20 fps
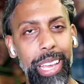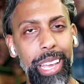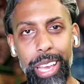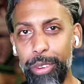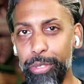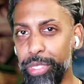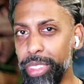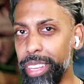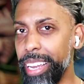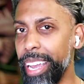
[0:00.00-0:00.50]

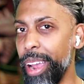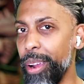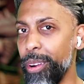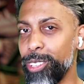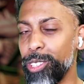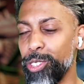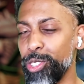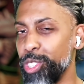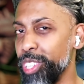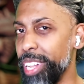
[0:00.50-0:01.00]
if the
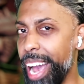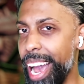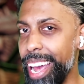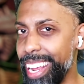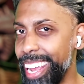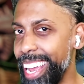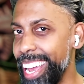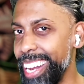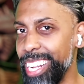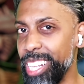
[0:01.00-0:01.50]
character's not
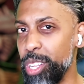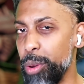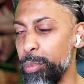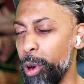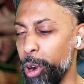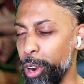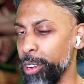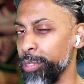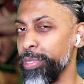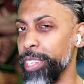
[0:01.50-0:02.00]
hitting the
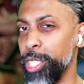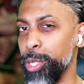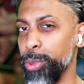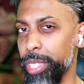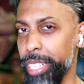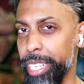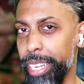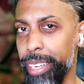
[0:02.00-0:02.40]
mark visually?